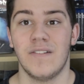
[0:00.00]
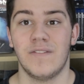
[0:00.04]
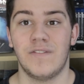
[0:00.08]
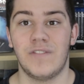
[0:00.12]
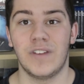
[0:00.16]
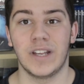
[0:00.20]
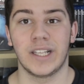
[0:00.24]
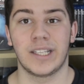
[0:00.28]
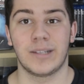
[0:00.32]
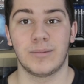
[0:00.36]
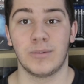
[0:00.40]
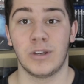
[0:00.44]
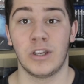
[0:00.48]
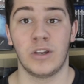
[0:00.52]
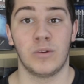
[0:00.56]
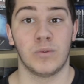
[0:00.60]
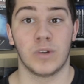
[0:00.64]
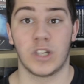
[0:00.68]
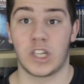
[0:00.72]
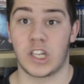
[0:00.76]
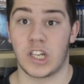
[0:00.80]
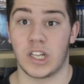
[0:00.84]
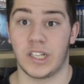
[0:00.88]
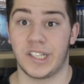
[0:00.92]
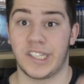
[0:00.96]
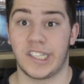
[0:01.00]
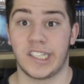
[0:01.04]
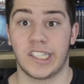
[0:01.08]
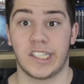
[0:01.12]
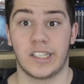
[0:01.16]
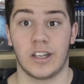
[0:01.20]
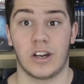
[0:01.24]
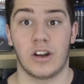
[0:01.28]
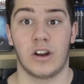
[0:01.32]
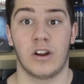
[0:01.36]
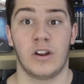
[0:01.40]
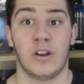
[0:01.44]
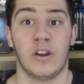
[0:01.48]
this movie was just
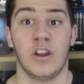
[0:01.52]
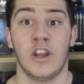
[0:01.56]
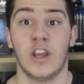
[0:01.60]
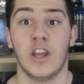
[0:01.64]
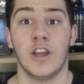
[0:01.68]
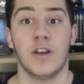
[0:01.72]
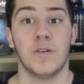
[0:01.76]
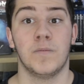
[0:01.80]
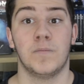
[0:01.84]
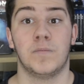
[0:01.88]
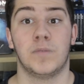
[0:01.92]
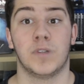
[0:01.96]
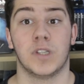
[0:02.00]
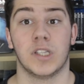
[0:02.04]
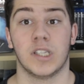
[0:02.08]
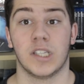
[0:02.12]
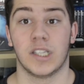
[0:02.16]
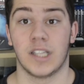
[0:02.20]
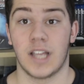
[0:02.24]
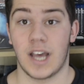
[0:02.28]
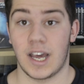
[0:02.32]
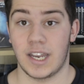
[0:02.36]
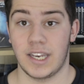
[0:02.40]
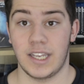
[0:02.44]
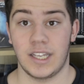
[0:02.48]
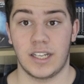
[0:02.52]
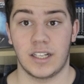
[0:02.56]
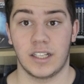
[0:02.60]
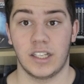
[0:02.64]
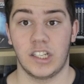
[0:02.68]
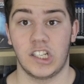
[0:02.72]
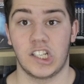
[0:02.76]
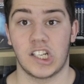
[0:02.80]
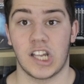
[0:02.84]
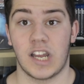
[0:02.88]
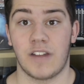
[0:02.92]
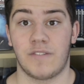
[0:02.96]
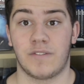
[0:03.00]
so bloody
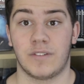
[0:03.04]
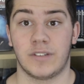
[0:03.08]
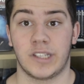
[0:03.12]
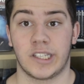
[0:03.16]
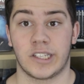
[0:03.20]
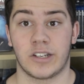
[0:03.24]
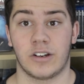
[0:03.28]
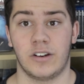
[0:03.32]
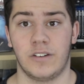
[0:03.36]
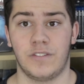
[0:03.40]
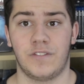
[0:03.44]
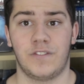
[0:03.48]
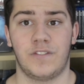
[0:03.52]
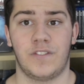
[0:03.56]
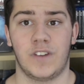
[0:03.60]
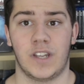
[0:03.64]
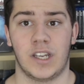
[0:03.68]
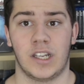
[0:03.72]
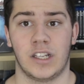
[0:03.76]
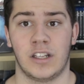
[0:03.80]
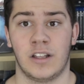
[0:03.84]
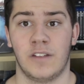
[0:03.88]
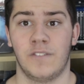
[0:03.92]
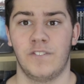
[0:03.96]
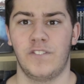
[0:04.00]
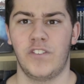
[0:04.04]
cliche from start to finish.